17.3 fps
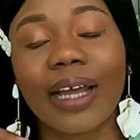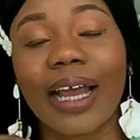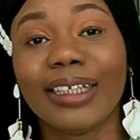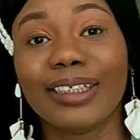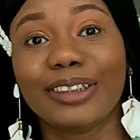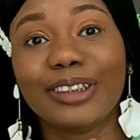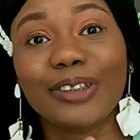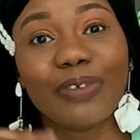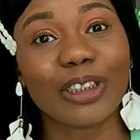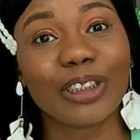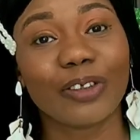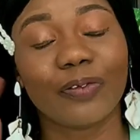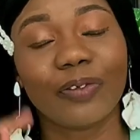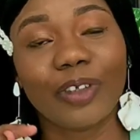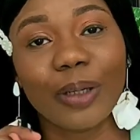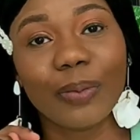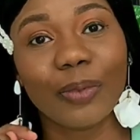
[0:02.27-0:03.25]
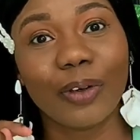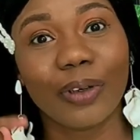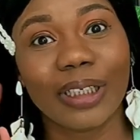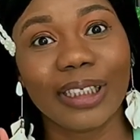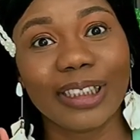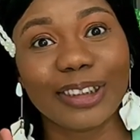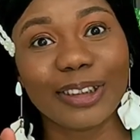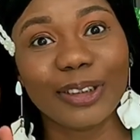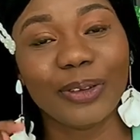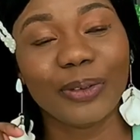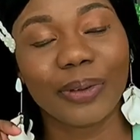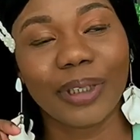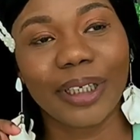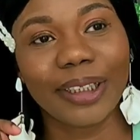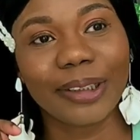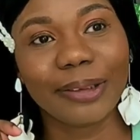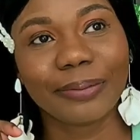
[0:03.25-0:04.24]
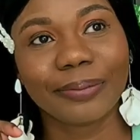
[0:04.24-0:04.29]
and the cheapest of them all is New
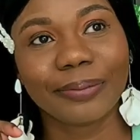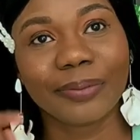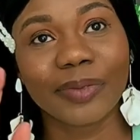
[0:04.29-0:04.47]
Wine.